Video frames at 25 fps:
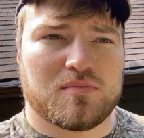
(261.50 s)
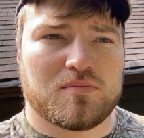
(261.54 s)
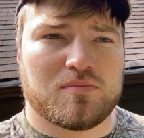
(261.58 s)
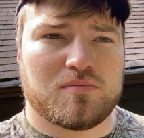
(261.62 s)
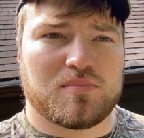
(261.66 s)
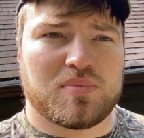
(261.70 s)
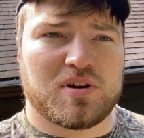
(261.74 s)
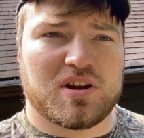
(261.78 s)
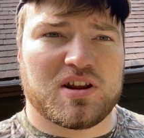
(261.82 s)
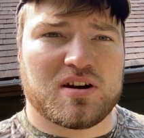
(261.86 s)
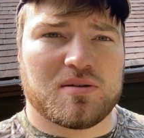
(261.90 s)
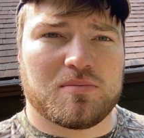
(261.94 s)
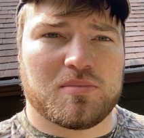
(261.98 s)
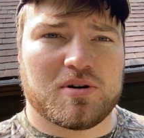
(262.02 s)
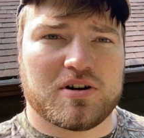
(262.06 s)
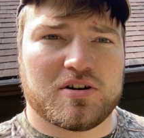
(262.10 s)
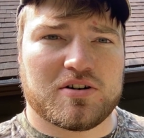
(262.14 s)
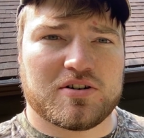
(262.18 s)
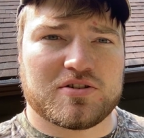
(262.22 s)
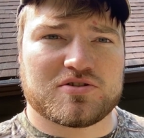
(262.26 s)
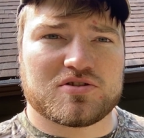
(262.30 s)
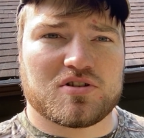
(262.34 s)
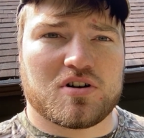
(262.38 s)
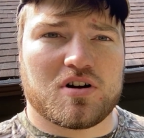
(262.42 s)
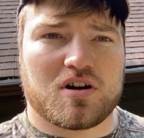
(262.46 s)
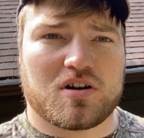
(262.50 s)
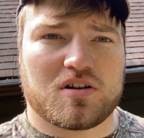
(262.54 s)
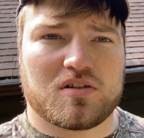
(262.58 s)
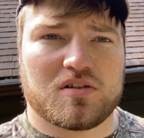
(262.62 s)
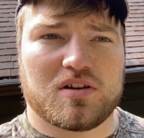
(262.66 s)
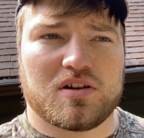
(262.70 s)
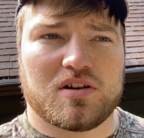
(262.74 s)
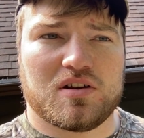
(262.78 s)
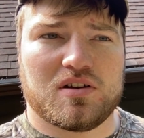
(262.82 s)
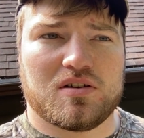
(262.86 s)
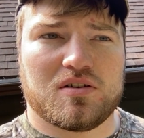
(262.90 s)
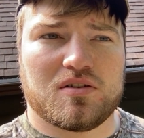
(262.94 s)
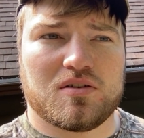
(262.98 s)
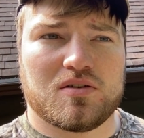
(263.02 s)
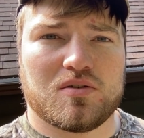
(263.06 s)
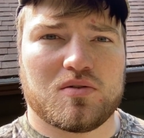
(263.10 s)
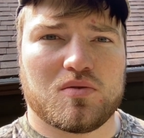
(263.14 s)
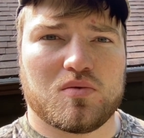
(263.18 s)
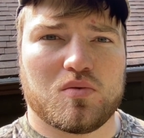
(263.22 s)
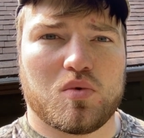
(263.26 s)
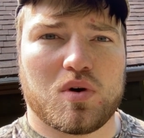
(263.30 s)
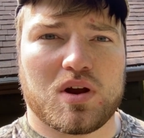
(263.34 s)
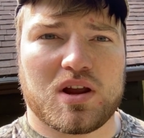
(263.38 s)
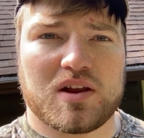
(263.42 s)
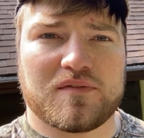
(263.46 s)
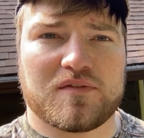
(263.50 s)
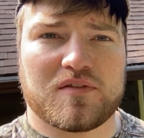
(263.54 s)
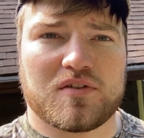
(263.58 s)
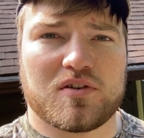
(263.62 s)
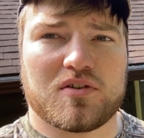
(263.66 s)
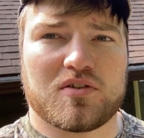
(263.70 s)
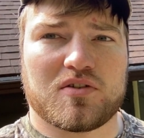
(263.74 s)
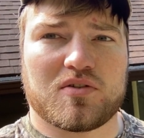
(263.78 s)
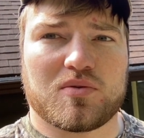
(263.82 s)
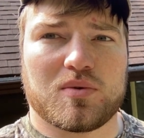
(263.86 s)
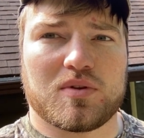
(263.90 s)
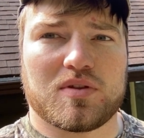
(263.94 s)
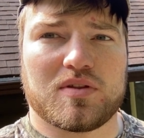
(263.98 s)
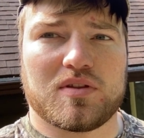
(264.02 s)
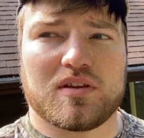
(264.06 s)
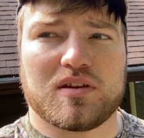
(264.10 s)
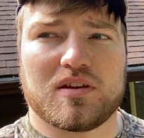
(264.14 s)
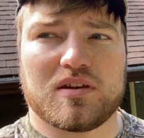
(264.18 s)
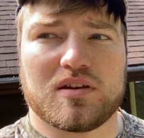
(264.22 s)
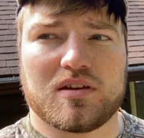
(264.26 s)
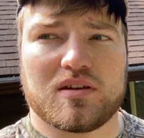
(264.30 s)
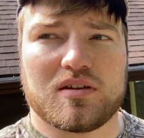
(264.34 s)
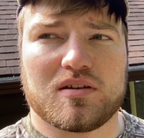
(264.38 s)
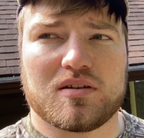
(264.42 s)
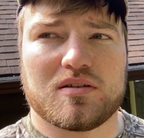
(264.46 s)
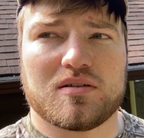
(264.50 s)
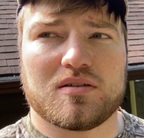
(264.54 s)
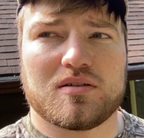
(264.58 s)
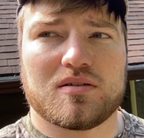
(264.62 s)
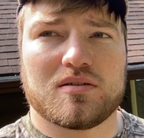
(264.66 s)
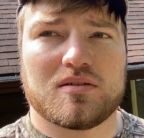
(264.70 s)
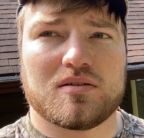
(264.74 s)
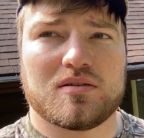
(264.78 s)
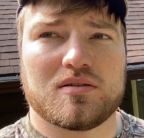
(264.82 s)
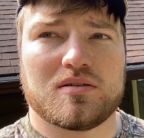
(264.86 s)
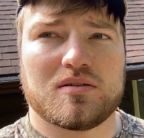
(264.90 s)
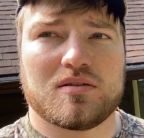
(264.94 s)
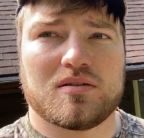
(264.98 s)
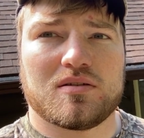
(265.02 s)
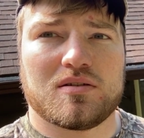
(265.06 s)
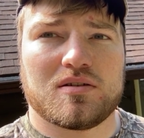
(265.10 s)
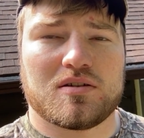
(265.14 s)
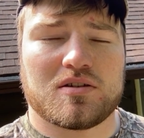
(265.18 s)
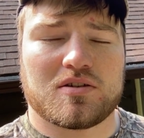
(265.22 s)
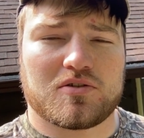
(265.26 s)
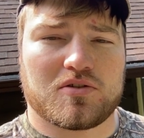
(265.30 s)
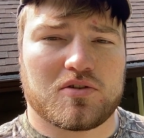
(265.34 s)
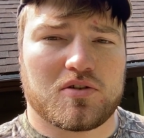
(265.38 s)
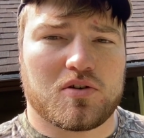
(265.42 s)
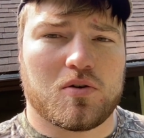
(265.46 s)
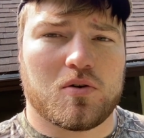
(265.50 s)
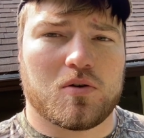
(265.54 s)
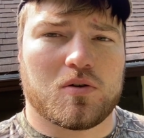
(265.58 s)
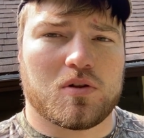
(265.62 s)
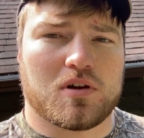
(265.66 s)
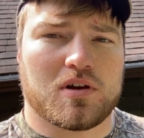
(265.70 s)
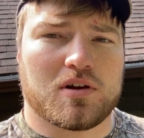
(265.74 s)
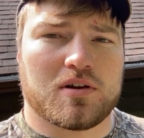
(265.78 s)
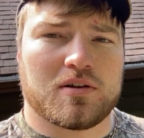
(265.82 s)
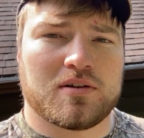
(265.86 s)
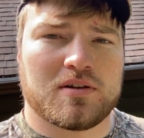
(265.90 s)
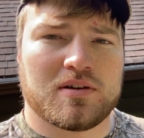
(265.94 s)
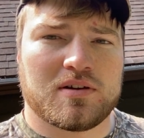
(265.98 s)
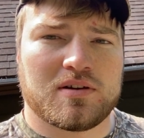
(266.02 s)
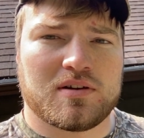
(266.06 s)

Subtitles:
peanut butter chocolate wafers with the granola.